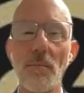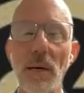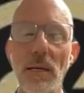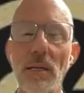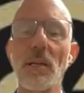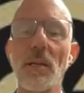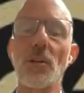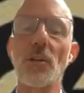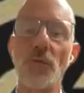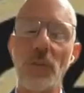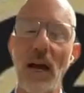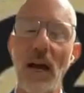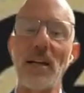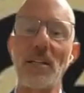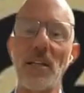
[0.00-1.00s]
But
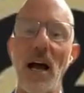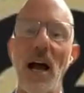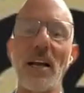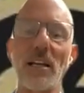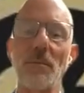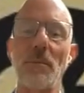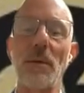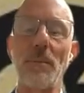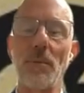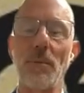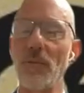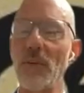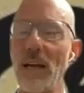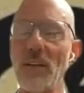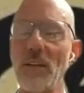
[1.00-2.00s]
you've got to talk to
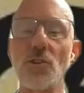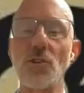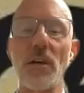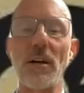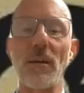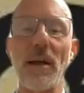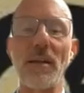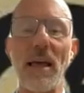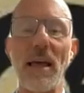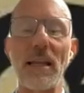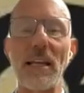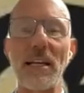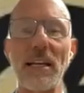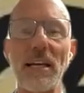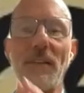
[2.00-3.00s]
people. You've got to generate
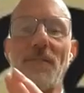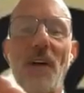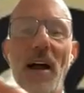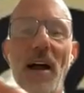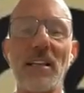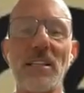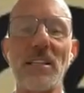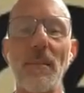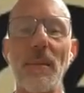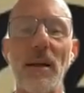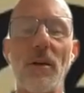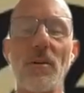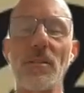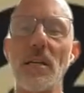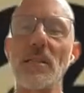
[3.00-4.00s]
that lead. You got to find
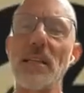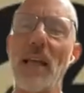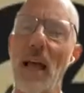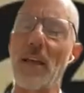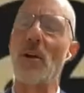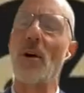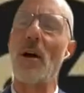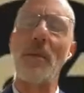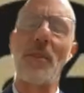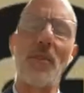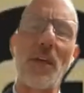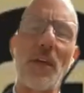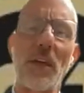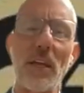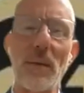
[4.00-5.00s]
somebody who says, Yeah, you know, I've
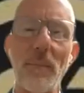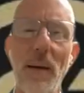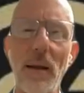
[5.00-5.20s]
been thinking